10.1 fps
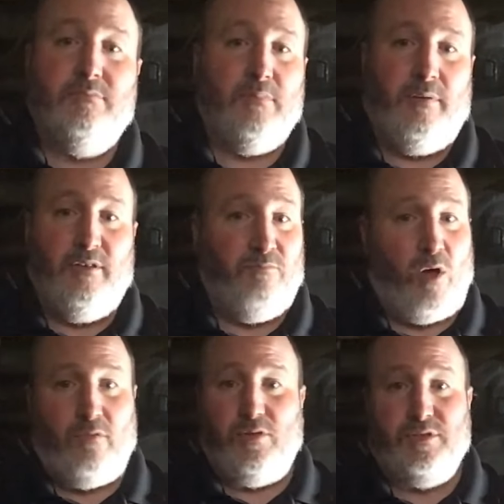I mean,
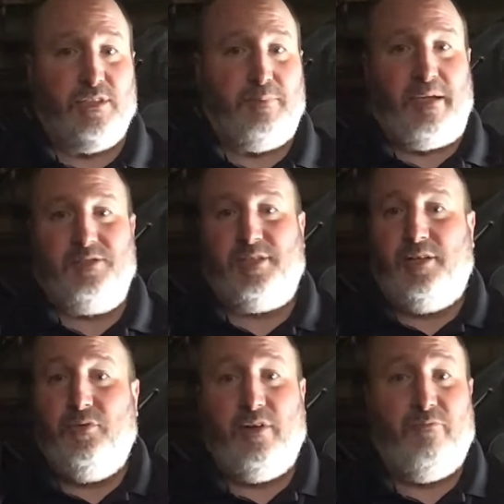Volvos especially,
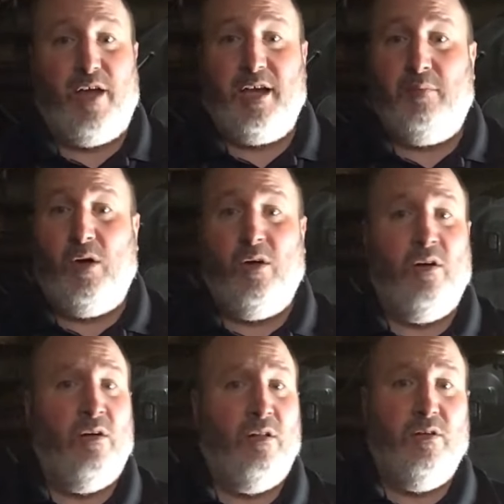you can find them
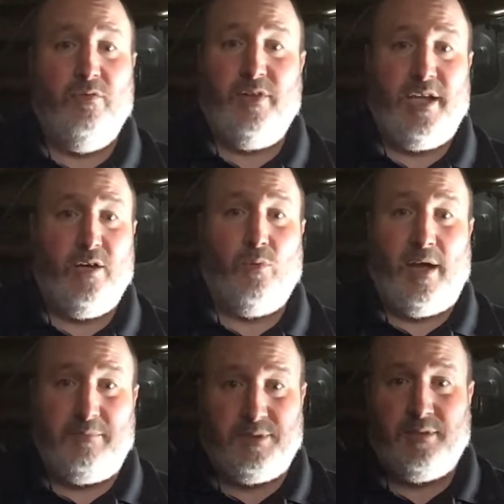all over the
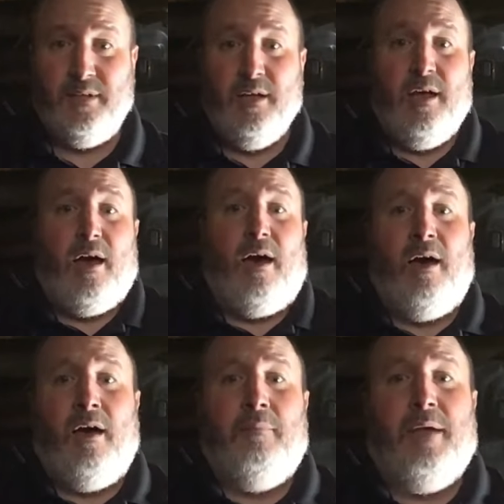interwebs,
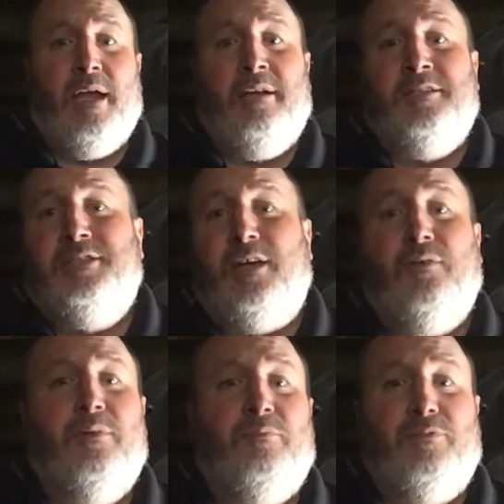and they're
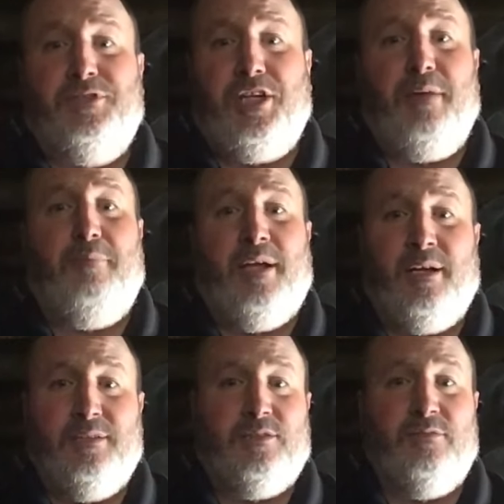selling them for cheap
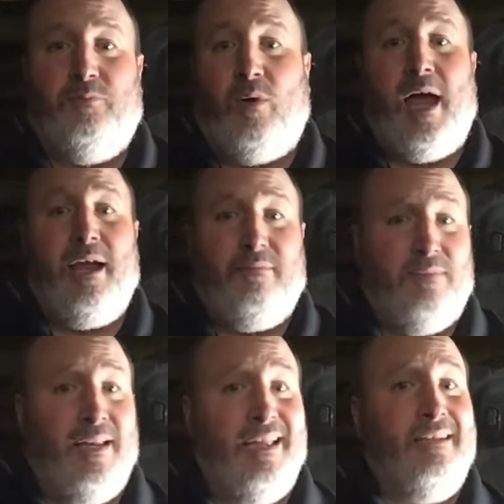because of why?
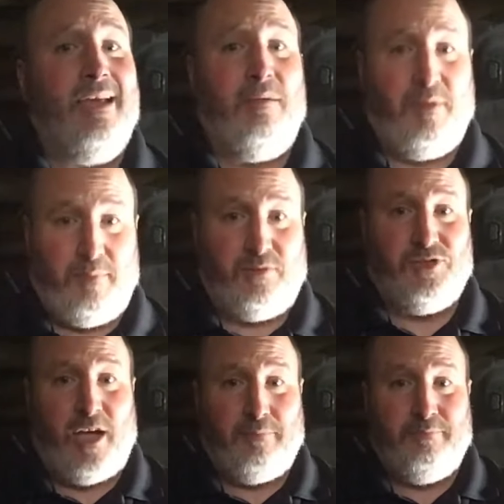They need a timing belt
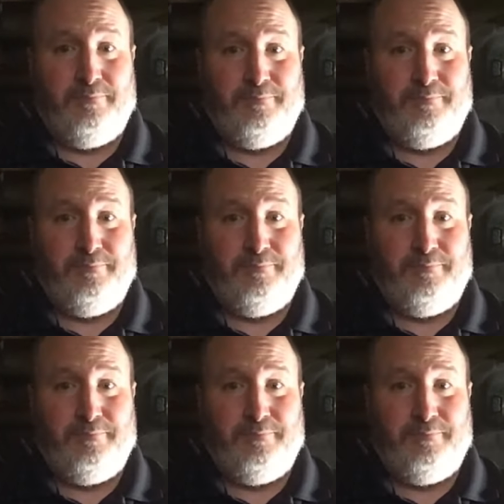job.